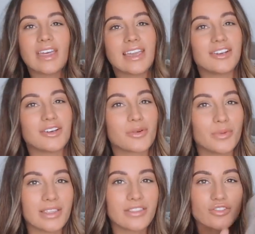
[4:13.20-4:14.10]
they look
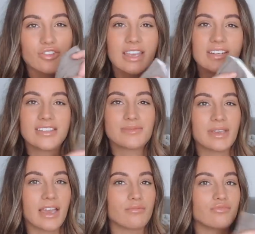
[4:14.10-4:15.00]
with trainers.
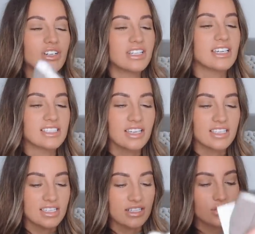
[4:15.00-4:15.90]
But yeah, I'm really
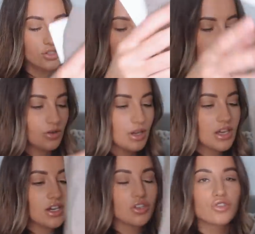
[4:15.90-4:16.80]
excited to
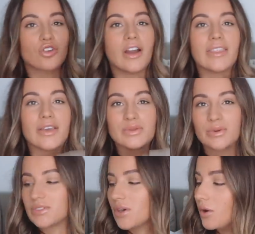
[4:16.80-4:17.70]
try those
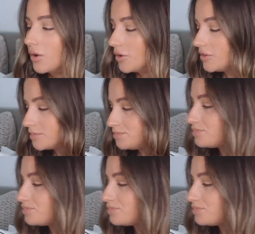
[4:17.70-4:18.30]
ones on.